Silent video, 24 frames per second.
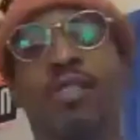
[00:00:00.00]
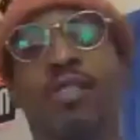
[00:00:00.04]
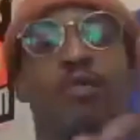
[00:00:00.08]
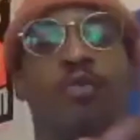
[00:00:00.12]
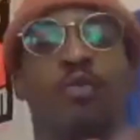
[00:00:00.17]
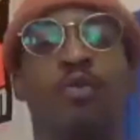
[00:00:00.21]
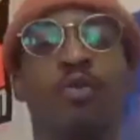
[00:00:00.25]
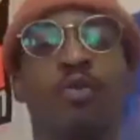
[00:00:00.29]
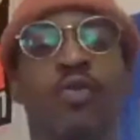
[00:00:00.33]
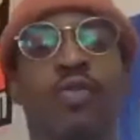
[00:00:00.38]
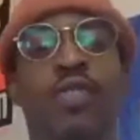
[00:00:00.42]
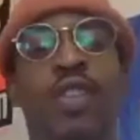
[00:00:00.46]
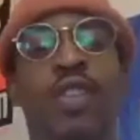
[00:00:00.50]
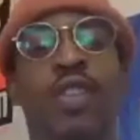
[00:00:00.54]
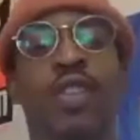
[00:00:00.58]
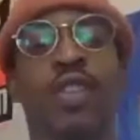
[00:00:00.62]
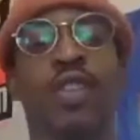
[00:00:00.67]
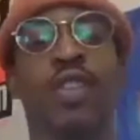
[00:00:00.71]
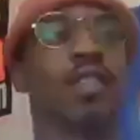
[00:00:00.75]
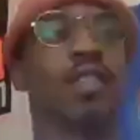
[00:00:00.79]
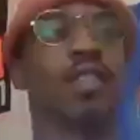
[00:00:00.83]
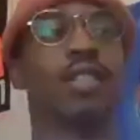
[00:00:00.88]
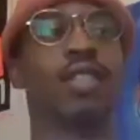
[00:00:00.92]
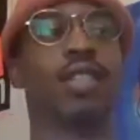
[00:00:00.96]

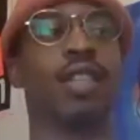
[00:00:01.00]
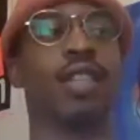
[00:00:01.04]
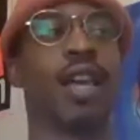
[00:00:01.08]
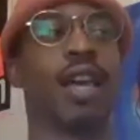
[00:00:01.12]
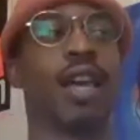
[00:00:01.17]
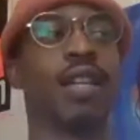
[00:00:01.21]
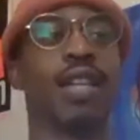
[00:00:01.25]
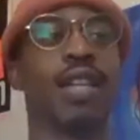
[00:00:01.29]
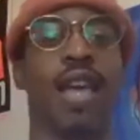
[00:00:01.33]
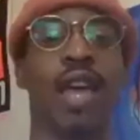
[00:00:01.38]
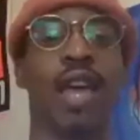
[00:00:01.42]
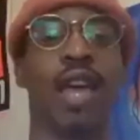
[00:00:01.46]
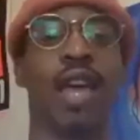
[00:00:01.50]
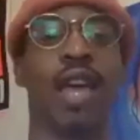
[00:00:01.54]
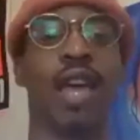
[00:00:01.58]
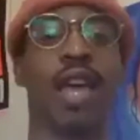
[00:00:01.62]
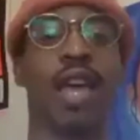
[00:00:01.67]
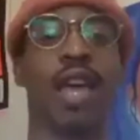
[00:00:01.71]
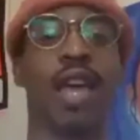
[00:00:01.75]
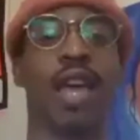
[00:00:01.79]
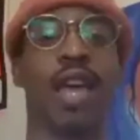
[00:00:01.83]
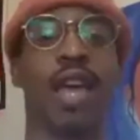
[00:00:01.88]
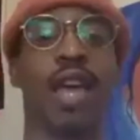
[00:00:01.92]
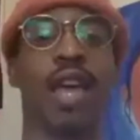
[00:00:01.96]
rooftops, it's just like, damn,
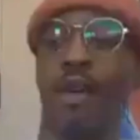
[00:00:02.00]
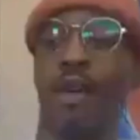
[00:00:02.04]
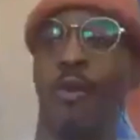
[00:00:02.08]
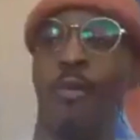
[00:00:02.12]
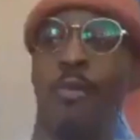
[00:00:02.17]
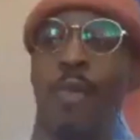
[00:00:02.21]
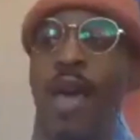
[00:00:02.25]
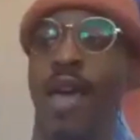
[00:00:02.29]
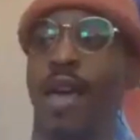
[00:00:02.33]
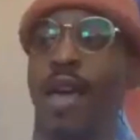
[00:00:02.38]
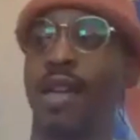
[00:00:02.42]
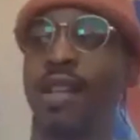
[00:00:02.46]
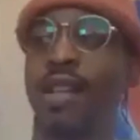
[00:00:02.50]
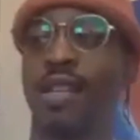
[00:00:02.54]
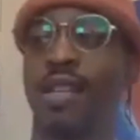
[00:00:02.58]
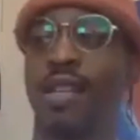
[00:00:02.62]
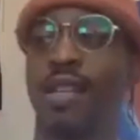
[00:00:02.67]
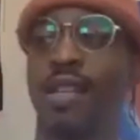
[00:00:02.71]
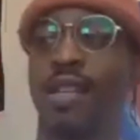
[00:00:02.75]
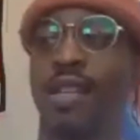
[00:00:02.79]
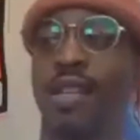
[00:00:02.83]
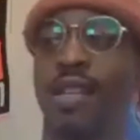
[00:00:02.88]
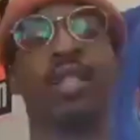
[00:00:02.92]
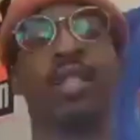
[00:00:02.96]
is he gonna make it and
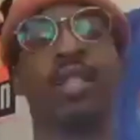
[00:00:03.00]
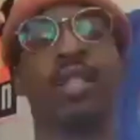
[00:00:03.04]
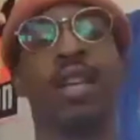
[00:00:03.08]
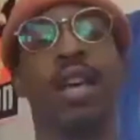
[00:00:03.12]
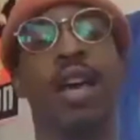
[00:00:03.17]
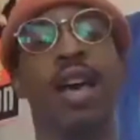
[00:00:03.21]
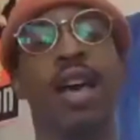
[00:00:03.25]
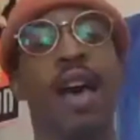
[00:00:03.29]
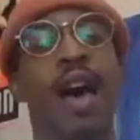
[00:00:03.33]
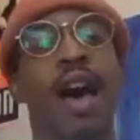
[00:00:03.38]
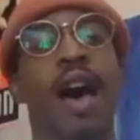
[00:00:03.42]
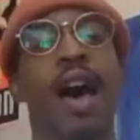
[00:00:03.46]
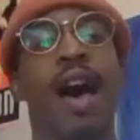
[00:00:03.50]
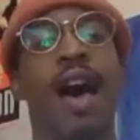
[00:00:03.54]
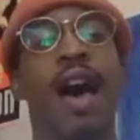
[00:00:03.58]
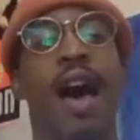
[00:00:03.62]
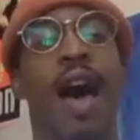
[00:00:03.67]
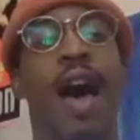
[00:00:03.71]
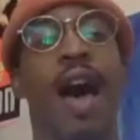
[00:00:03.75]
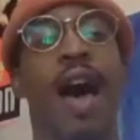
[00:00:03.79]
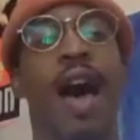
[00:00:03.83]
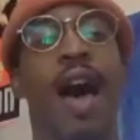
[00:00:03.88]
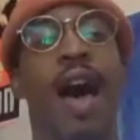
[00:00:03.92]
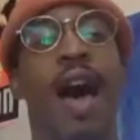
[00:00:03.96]
shit? It's just,
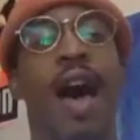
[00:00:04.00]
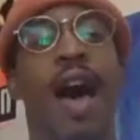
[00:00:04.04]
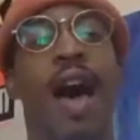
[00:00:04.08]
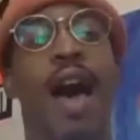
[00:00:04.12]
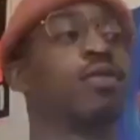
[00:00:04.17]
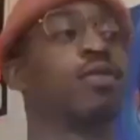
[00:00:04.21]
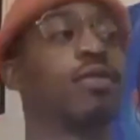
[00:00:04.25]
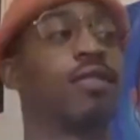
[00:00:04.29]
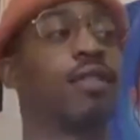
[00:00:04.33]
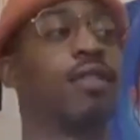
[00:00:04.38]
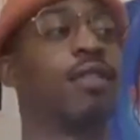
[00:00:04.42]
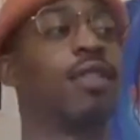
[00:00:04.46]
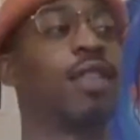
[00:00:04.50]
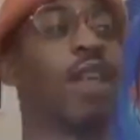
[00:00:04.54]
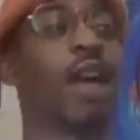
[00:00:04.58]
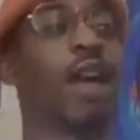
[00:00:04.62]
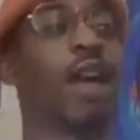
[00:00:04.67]
I love Juice